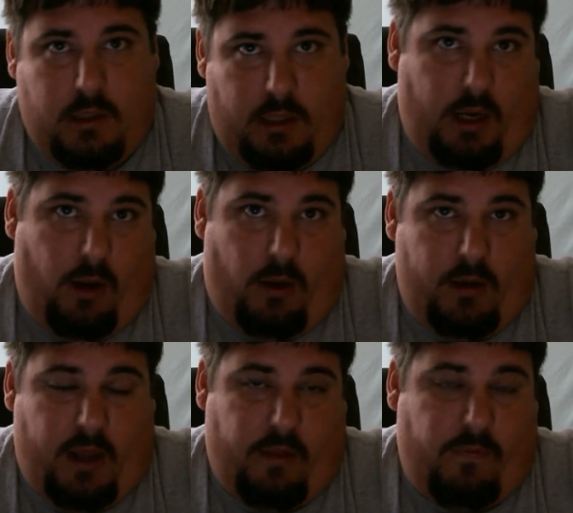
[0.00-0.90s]

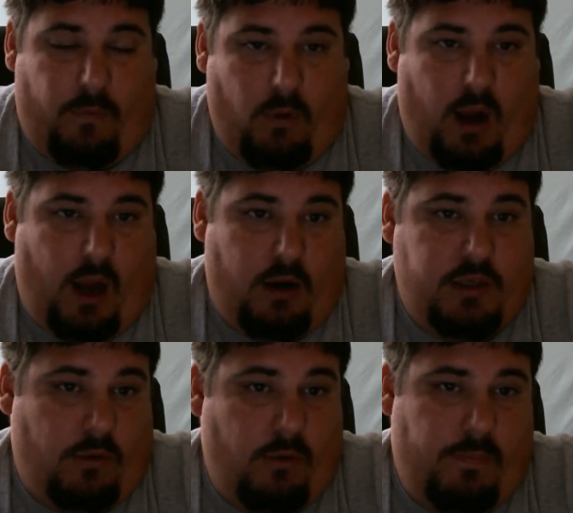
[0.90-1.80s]
another 400.
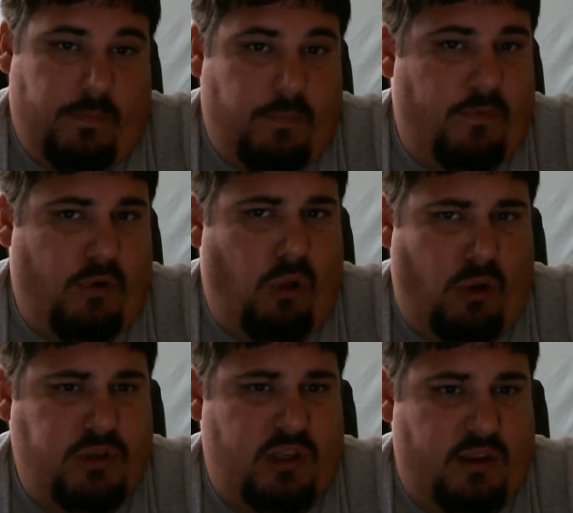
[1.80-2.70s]
So we're
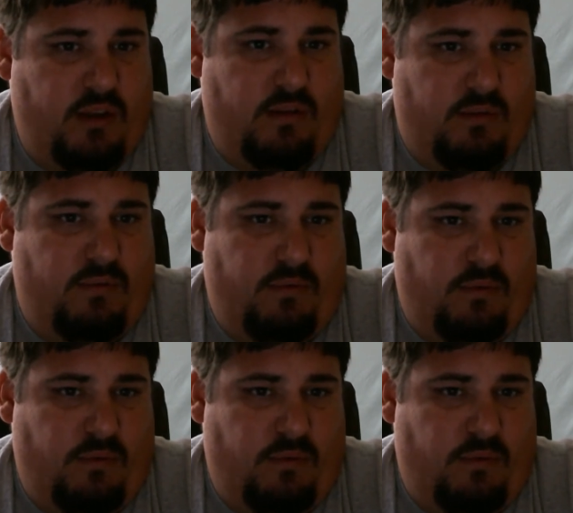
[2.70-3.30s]
close to the